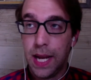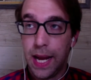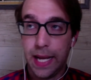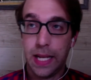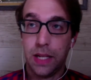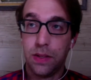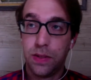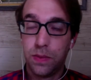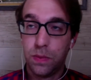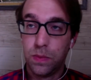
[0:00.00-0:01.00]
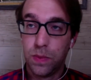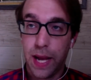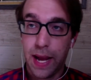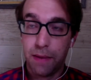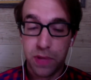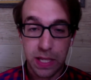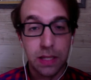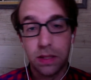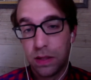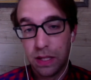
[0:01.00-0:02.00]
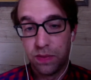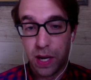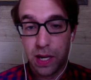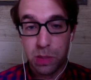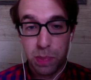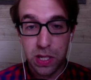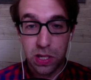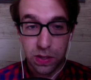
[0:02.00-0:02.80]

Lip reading: and have these various pitches